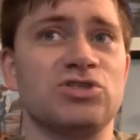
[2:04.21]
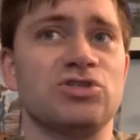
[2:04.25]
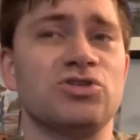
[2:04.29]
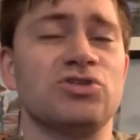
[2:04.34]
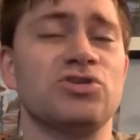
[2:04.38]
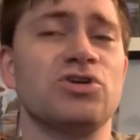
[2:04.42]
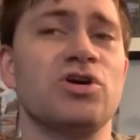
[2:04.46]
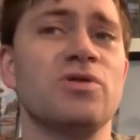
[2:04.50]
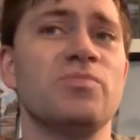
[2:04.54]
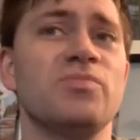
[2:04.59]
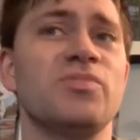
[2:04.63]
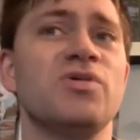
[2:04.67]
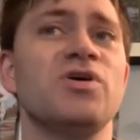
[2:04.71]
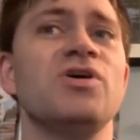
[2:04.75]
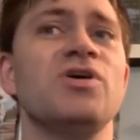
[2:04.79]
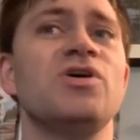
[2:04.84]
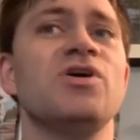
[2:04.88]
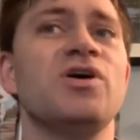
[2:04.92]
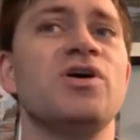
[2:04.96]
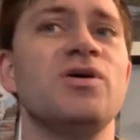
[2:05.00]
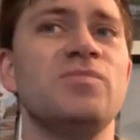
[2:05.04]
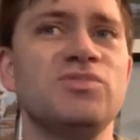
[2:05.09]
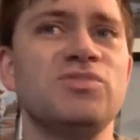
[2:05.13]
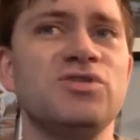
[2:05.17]
Trump
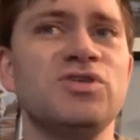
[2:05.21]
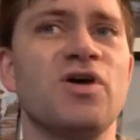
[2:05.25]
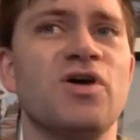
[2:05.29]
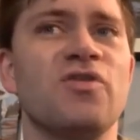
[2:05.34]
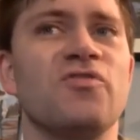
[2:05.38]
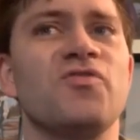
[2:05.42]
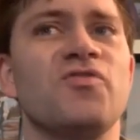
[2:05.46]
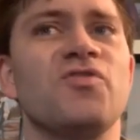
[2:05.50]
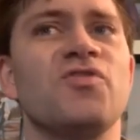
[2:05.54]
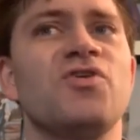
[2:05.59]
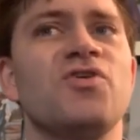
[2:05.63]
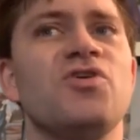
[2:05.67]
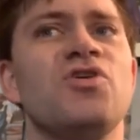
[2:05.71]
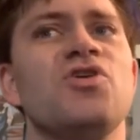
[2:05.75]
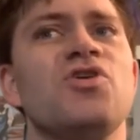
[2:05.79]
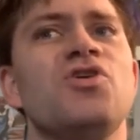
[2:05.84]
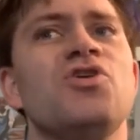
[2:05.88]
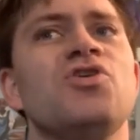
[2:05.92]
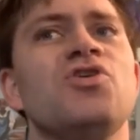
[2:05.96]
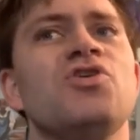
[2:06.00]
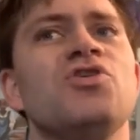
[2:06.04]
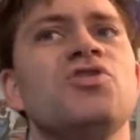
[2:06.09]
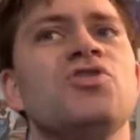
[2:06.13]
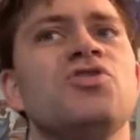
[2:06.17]
himself,
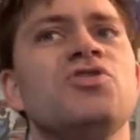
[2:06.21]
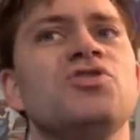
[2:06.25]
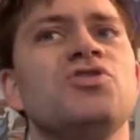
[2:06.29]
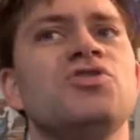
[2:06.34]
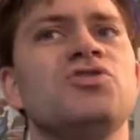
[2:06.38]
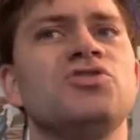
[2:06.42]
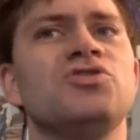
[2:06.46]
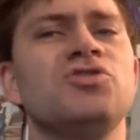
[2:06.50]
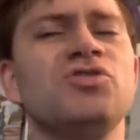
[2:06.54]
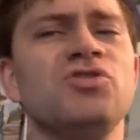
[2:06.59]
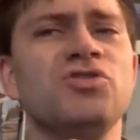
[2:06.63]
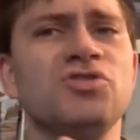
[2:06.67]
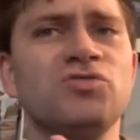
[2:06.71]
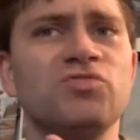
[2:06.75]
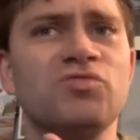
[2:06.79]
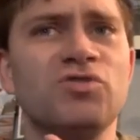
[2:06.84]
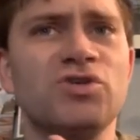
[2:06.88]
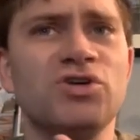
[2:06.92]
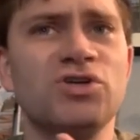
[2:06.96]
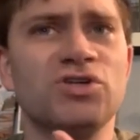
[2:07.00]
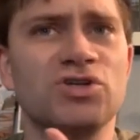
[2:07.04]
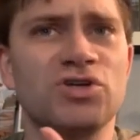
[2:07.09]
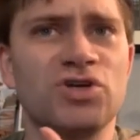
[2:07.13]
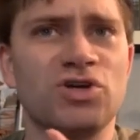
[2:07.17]
students were
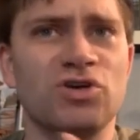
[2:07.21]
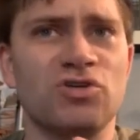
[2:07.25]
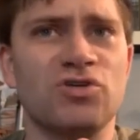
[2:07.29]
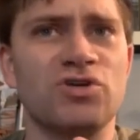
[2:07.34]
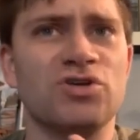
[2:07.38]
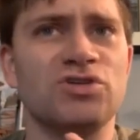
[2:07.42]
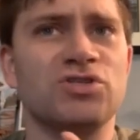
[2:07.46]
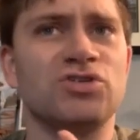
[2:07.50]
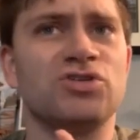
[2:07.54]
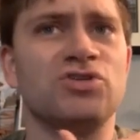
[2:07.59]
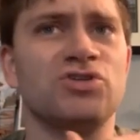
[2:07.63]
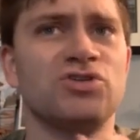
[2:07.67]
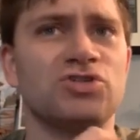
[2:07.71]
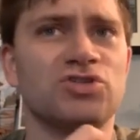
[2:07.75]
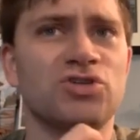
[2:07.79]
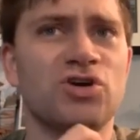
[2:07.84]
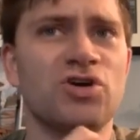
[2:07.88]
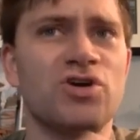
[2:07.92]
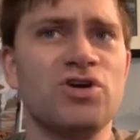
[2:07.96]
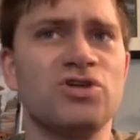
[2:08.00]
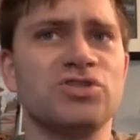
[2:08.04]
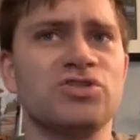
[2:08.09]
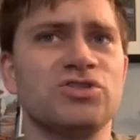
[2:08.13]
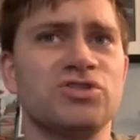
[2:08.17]
encouraged to
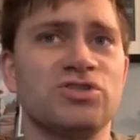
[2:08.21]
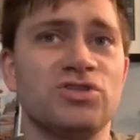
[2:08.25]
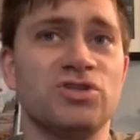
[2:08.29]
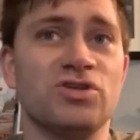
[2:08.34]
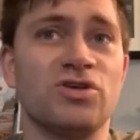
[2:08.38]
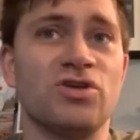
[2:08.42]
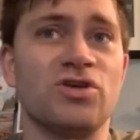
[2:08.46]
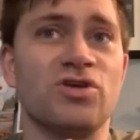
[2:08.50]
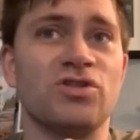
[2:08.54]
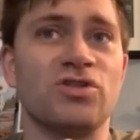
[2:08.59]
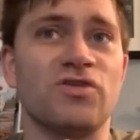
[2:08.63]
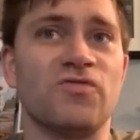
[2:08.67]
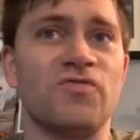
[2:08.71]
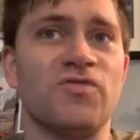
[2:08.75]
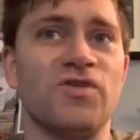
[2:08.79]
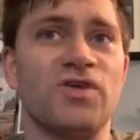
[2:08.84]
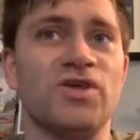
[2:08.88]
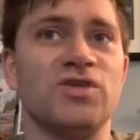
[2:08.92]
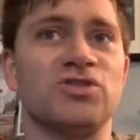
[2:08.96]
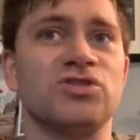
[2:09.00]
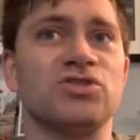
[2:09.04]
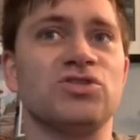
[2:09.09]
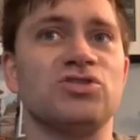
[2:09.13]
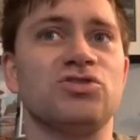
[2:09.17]
charge the
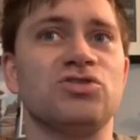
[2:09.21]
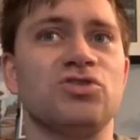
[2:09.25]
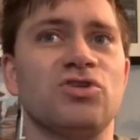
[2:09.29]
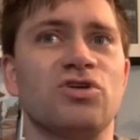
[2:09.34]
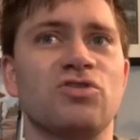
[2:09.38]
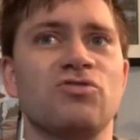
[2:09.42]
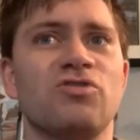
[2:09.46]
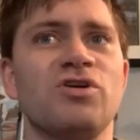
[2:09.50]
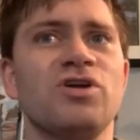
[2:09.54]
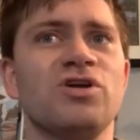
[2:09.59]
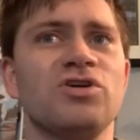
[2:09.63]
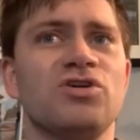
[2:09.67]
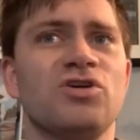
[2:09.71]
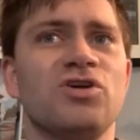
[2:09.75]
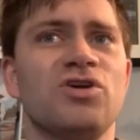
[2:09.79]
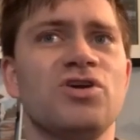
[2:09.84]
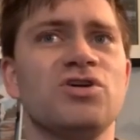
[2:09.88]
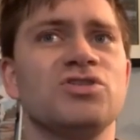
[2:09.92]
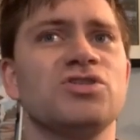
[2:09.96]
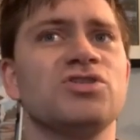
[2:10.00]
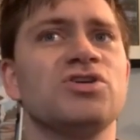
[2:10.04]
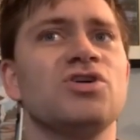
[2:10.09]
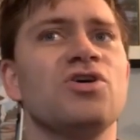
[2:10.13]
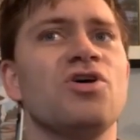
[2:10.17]
fees to their credit
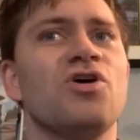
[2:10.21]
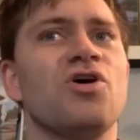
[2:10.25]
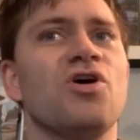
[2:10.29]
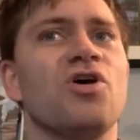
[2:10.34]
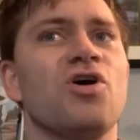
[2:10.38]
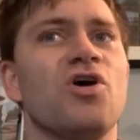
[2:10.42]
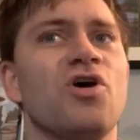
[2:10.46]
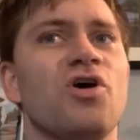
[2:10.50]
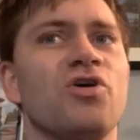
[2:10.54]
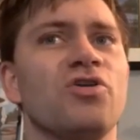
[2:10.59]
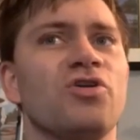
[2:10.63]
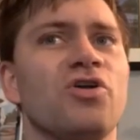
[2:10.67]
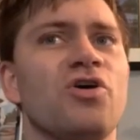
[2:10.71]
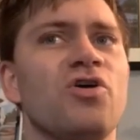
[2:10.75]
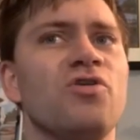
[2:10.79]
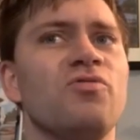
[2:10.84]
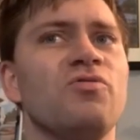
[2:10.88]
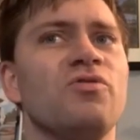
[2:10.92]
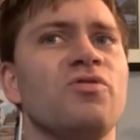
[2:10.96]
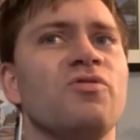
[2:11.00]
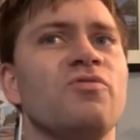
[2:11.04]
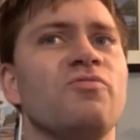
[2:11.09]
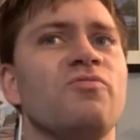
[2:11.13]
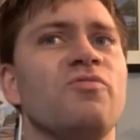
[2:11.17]
cards
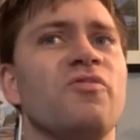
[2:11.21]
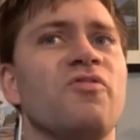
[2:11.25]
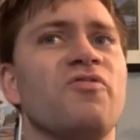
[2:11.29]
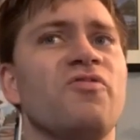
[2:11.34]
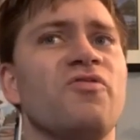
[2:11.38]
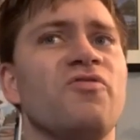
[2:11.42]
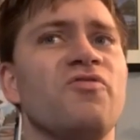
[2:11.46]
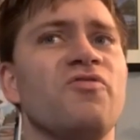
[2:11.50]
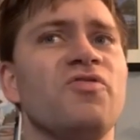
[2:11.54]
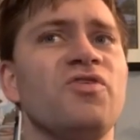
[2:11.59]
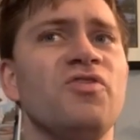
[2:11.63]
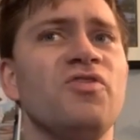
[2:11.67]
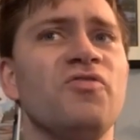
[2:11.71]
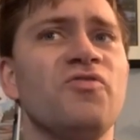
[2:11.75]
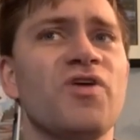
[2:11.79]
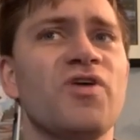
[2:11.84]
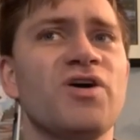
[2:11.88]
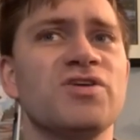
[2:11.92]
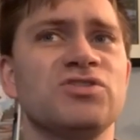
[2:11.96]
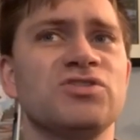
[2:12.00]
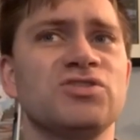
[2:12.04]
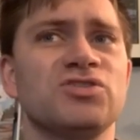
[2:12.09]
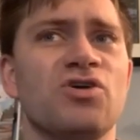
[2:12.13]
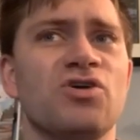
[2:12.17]
along with a few
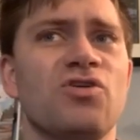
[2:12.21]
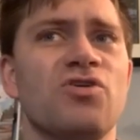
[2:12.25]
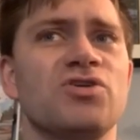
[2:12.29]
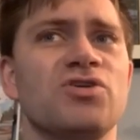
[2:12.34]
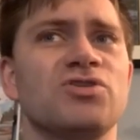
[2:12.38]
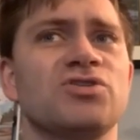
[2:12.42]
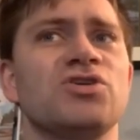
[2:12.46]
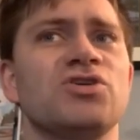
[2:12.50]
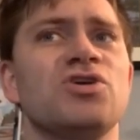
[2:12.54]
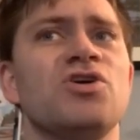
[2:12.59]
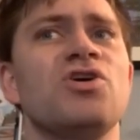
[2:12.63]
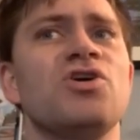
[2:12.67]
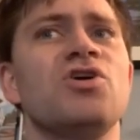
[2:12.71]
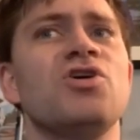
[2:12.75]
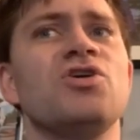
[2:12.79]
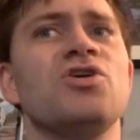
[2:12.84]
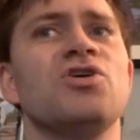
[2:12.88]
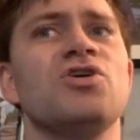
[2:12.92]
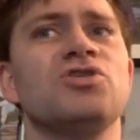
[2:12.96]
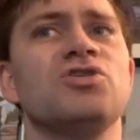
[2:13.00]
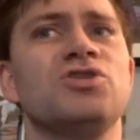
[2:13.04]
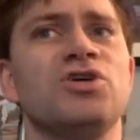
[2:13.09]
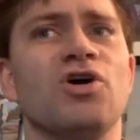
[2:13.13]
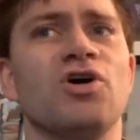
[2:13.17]
thousand dollars
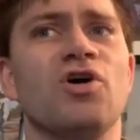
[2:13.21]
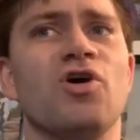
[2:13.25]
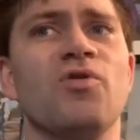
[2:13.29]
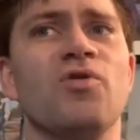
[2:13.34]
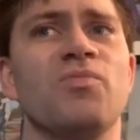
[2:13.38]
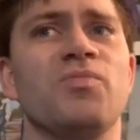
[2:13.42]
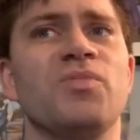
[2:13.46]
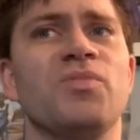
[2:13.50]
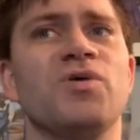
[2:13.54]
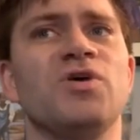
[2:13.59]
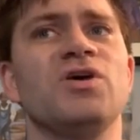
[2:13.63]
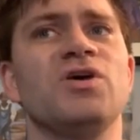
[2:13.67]
to help